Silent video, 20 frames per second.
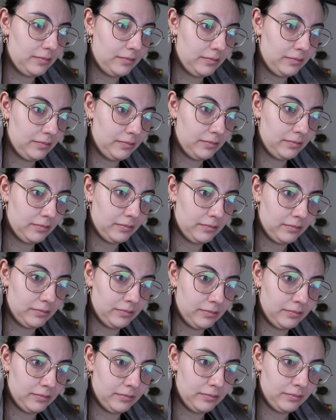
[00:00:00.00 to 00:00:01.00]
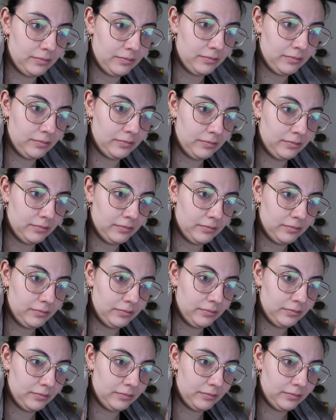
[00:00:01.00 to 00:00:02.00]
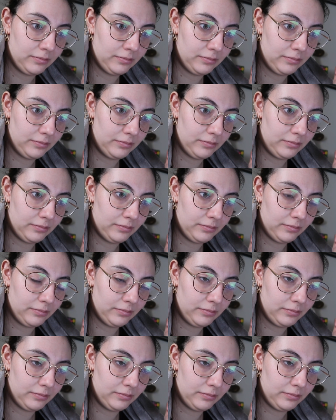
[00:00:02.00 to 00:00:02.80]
(silence)